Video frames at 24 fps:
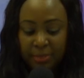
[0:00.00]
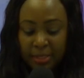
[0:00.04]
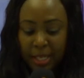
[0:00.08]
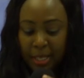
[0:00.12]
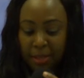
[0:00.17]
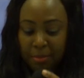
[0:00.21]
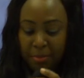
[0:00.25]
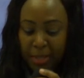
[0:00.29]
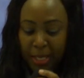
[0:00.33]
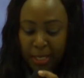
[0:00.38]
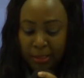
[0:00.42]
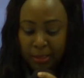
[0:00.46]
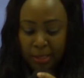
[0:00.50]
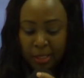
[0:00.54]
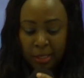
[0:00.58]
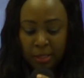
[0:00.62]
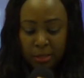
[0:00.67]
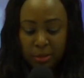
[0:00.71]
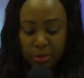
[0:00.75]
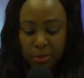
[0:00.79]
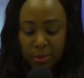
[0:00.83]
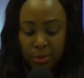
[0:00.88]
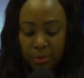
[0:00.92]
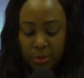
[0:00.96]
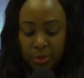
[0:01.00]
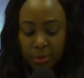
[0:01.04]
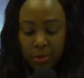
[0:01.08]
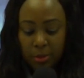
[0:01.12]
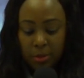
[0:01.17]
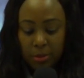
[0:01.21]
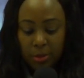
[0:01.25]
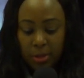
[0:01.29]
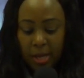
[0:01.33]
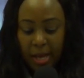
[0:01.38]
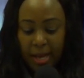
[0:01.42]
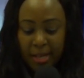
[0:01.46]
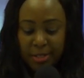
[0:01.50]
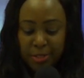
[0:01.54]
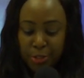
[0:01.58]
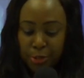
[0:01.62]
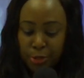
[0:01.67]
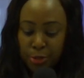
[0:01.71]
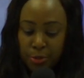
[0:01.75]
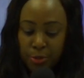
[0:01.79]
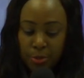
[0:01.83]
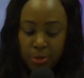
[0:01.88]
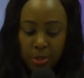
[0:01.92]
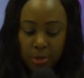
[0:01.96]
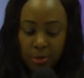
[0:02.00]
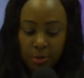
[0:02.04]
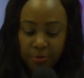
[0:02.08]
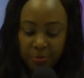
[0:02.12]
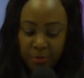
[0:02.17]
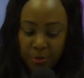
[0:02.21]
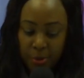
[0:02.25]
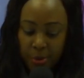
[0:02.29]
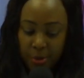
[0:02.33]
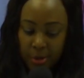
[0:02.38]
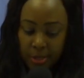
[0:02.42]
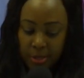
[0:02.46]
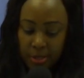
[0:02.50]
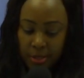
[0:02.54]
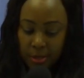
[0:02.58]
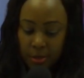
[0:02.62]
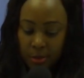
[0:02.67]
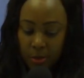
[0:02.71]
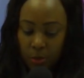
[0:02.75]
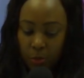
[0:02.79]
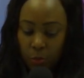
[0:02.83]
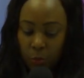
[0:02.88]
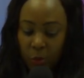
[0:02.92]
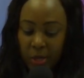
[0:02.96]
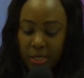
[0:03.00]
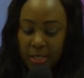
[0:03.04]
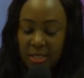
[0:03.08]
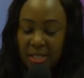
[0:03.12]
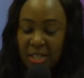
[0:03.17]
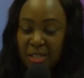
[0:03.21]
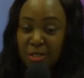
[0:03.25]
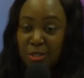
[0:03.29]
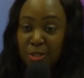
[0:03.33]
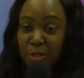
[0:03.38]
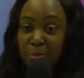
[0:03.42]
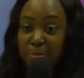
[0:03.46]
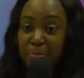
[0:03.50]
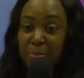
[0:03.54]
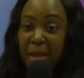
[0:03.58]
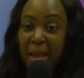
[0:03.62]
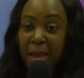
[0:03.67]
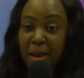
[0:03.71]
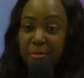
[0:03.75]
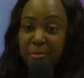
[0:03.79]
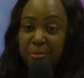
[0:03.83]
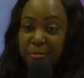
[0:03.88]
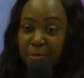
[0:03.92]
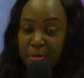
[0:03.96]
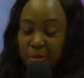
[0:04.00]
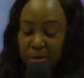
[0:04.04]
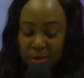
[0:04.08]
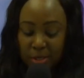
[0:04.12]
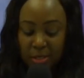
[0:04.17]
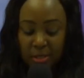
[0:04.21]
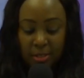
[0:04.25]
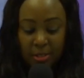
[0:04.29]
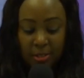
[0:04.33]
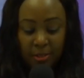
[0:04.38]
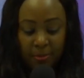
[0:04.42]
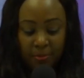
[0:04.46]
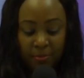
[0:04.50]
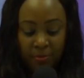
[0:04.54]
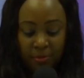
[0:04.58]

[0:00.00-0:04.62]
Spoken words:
Amen. So, as children of God, we need to bear fruit.